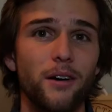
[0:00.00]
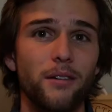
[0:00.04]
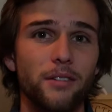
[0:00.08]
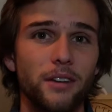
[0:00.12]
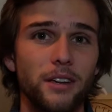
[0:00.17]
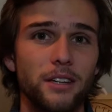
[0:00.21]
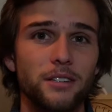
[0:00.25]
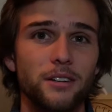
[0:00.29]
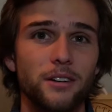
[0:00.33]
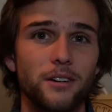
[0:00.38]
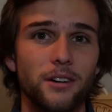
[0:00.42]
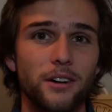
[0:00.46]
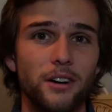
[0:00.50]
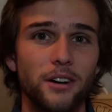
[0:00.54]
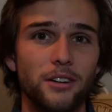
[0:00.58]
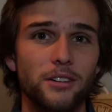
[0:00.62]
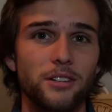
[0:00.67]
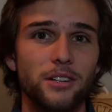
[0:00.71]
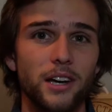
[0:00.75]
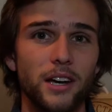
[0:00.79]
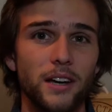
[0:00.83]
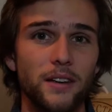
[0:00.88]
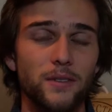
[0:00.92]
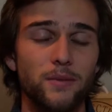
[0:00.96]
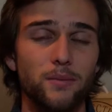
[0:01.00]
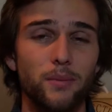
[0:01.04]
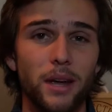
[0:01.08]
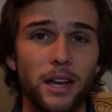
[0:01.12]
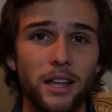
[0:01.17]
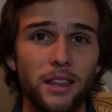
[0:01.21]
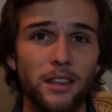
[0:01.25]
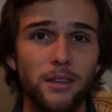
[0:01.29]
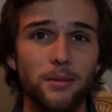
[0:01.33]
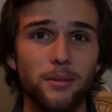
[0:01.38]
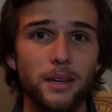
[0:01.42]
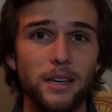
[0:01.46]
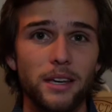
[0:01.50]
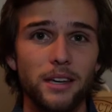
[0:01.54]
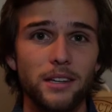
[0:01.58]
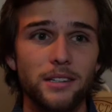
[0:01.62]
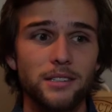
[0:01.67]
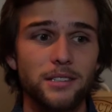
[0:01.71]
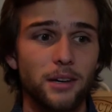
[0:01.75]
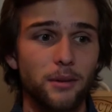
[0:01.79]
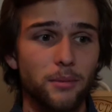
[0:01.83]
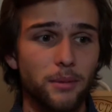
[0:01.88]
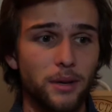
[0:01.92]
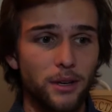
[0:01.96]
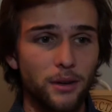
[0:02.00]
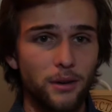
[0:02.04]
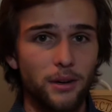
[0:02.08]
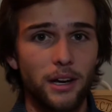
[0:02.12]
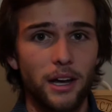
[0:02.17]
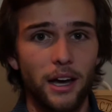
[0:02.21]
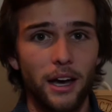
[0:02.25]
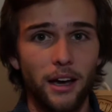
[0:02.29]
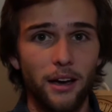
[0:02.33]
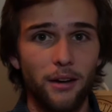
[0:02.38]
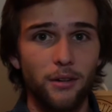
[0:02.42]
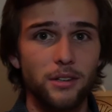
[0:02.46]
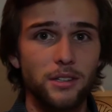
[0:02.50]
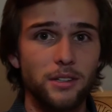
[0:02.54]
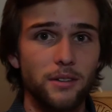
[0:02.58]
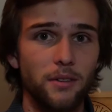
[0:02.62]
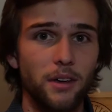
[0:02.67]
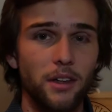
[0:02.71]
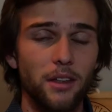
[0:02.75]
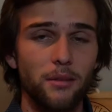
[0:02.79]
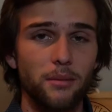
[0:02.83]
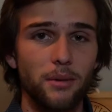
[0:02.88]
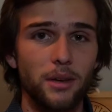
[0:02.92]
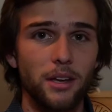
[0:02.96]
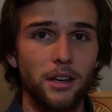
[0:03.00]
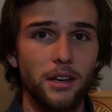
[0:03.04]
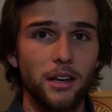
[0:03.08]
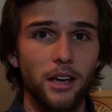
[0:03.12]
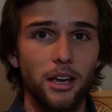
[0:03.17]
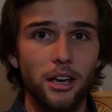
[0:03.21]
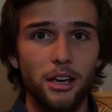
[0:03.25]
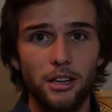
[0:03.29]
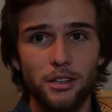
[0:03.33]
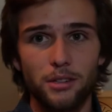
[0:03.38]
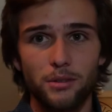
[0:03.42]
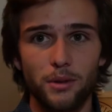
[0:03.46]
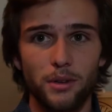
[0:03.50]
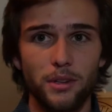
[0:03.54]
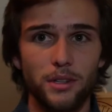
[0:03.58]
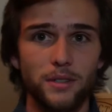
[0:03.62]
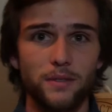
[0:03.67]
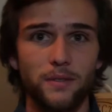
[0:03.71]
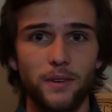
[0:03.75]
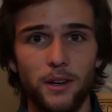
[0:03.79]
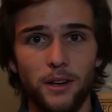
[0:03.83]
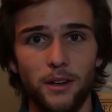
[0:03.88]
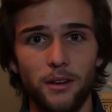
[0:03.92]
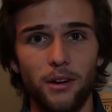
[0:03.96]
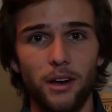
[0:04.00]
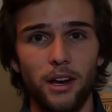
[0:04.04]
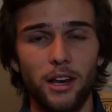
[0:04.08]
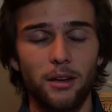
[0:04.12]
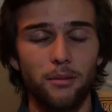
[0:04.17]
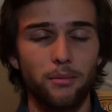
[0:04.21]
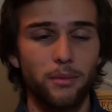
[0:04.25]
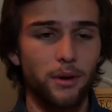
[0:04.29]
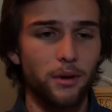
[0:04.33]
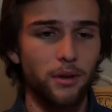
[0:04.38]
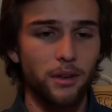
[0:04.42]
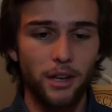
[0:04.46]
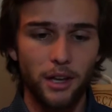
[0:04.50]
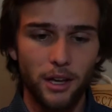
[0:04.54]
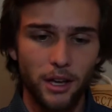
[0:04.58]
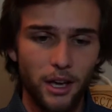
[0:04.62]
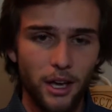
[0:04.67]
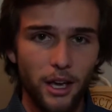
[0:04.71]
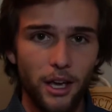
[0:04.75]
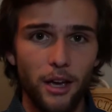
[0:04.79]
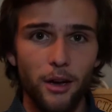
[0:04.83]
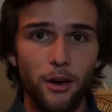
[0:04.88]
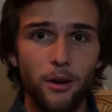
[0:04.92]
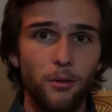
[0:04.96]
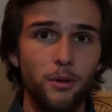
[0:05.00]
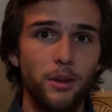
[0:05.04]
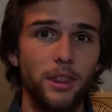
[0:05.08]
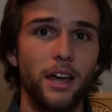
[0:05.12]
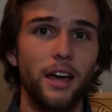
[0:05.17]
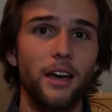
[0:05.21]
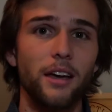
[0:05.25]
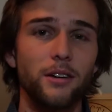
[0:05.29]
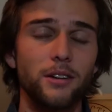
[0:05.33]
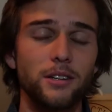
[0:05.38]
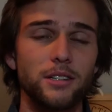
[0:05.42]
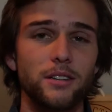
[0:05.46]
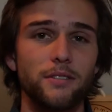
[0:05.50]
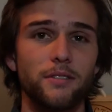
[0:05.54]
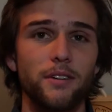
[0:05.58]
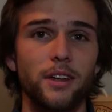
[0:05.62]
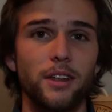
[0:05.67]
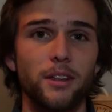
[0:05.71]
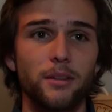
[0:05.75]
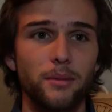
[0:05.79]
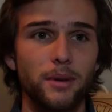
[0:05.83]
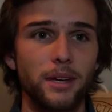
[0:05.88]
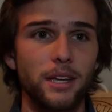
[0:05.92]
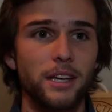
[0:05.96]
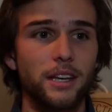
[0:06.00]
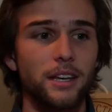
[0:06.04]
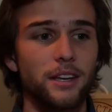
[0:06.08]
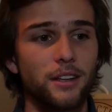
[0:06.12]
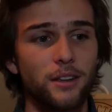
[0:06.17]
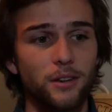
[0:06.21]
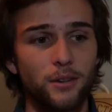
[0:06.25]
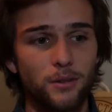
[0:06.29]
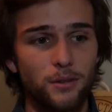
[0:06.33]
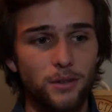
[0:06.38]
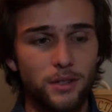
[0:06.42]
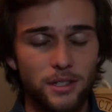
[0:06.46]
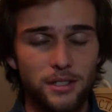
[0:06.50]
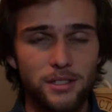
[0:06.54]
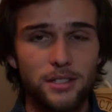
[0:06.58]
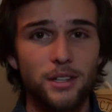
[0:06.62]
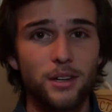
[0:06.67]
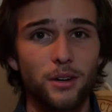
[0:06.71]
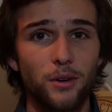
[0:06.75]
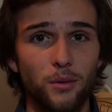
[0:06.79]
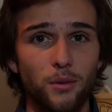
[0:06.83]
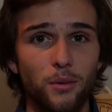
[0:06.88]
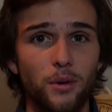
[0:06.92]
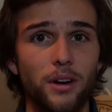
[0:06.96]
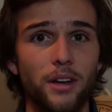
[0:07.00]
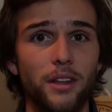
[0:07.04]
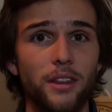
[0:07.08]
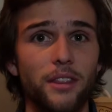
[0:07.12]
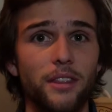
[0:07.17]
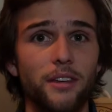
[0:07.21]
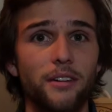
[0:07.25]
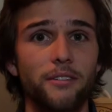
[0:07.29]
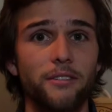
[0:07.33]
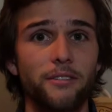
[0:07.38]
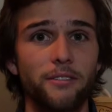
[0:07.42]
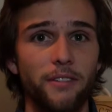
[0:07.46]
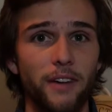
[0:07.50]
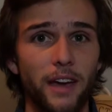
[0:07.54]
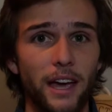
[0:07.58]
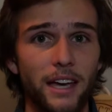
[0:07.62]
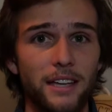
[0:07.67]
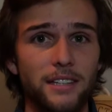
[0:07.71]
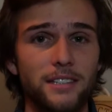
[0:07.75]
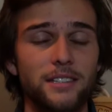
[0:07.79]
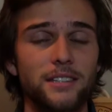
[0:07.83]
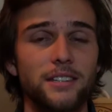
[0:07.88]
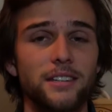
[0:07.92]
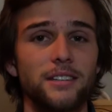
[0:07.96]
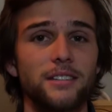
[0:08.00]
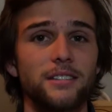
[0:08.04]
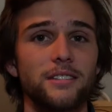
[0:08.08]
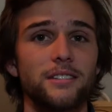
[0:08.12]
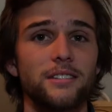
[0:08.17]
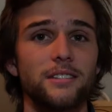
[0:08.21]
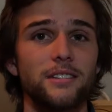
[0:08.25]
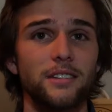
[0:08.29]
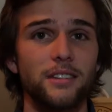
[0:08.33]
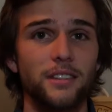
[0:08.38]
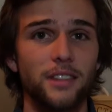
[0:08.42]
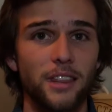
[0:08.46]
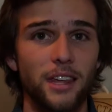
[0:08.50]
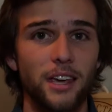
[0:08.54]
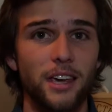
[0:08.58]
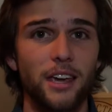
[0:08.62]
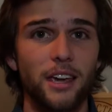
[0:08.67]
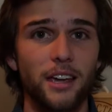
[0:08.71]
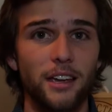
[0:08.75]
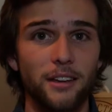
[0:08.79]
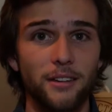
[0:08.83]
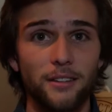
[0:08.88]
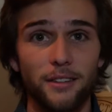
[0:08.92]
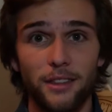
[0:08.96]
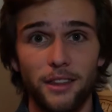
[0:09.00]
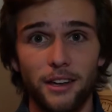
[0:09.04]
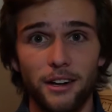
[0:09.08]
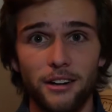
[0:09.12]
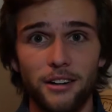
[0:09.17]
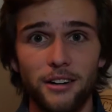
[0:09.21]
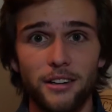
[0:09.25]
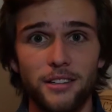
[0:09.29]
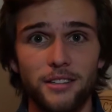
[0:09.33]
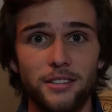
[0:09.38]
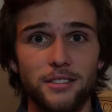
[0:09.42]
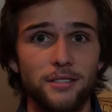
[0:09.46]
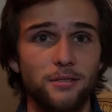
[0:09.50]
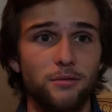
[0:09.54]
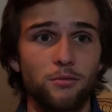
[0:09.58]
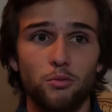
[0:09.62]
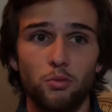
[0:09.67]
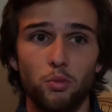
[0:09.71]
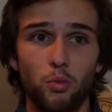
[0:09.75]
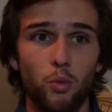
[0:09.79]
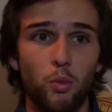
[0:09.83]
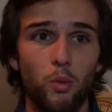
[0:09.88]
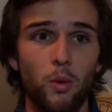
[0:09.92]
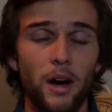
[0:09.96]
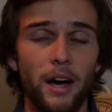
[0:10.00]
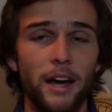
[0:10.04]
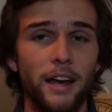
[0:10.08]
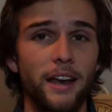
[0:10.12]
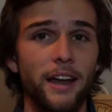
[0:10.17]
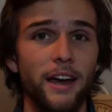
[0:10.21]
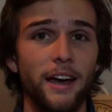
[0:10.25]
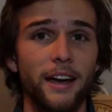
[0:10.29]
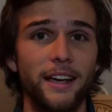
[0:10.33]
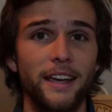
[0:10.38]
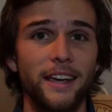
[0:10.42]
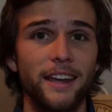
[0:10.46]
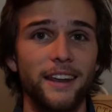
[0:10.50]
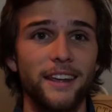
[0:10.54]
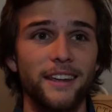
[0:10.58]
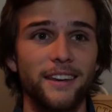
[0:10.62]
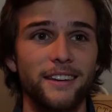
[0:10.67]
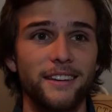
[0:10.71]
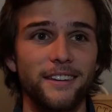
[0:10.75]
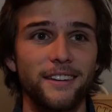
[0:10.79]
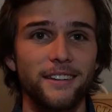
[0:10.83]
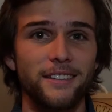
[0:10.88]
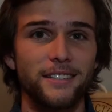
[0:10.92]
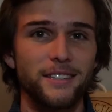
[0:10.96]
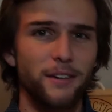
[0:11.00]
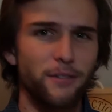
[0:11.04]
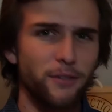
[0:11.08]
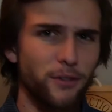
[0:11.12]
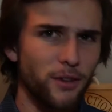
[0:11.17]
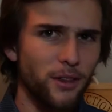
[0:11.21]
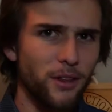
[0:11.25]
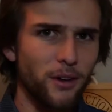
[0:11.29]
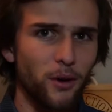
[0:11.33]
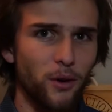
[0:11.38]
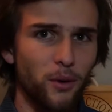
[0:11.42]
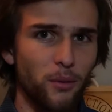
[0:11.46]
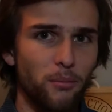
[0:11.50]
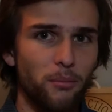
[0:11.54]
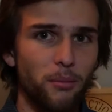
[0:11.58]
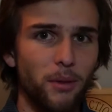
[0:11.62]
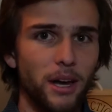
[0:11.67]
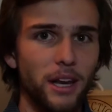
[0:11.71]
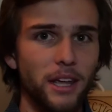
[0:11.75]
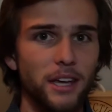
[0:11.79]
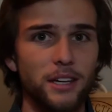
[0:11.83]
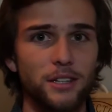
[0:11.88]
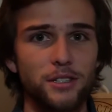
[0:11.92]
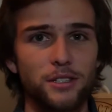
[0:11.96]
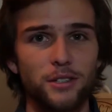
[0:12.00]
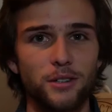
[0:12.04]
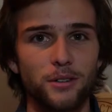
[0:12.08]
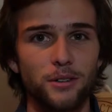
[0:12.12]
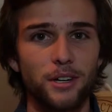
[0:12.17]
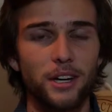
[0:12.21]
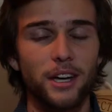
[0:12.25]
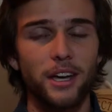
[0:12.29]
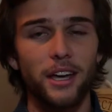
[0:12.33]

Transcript: have external hard drives, mainly because I'll be doing iOS development as well as video editing, but with iOS development, you still want the fastest thing there is, and why not get it? Except for the whole money issue.